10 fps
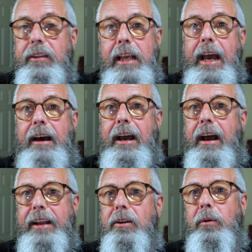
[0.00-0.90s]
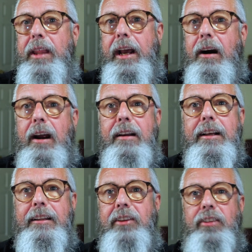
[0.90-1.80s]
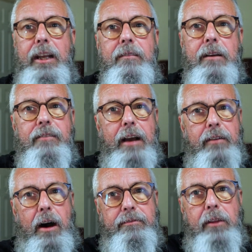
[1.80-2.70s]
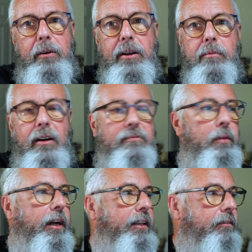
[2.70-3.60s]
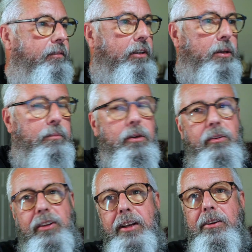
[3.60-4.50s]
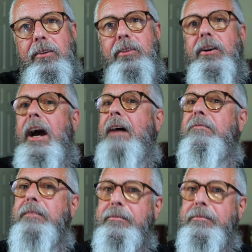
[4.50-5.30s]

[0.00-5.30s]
Yeah, I know where they are. Like I said, even if I've offloaded them off my computer's internal drive,